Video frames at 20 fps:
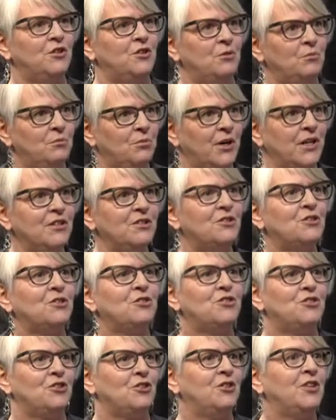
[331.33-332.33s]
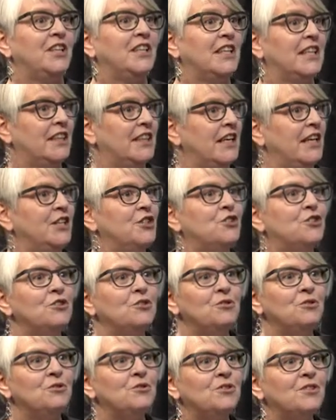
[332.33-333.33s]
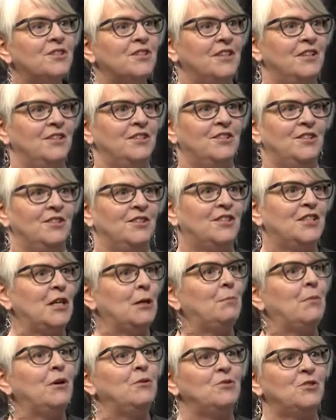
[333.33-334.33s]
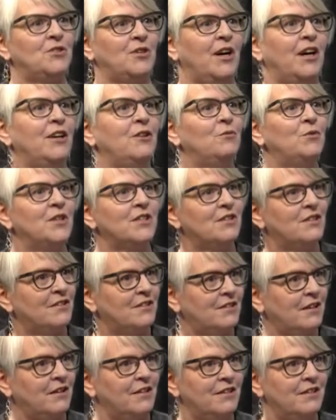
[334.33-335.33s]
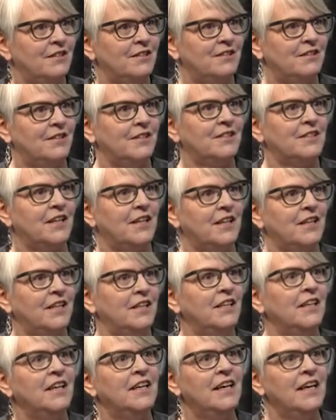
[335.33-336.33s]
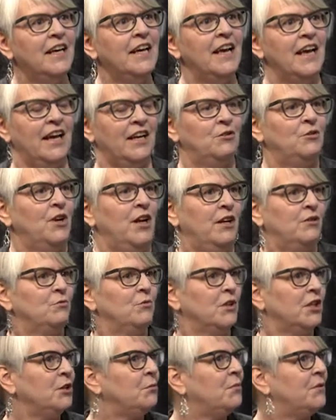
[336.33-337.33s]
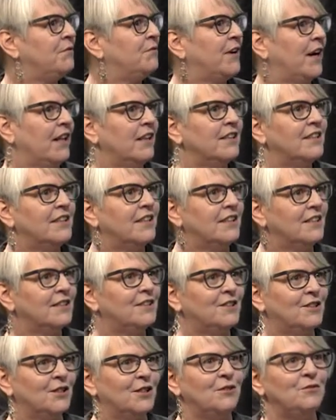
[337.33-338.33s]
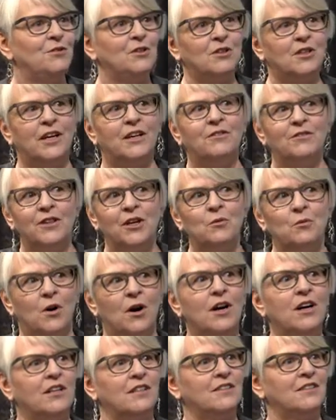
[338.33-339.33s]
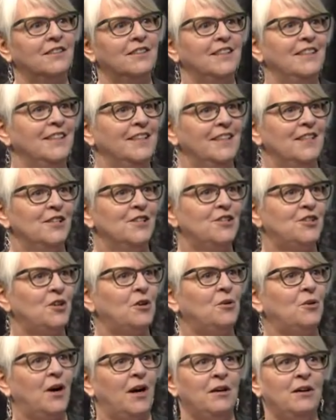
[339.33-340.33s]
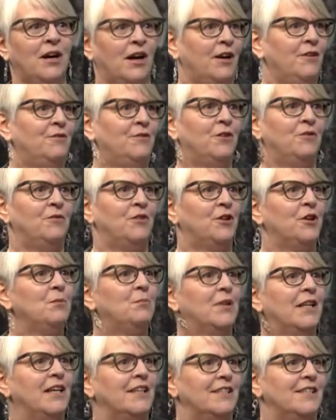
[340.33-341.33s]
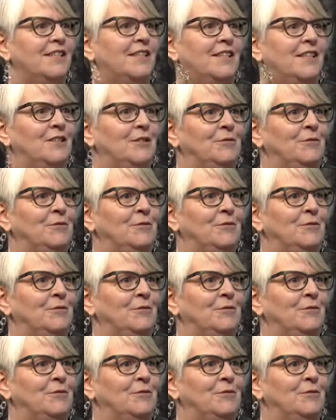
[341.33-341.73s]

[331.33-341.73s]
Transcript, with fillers: to embrace their journey that they choose, to, to step outside of what society is dictating and, and really be validated to live the life they want. Yeah. So I, so I feel very really blessed. What's really funny is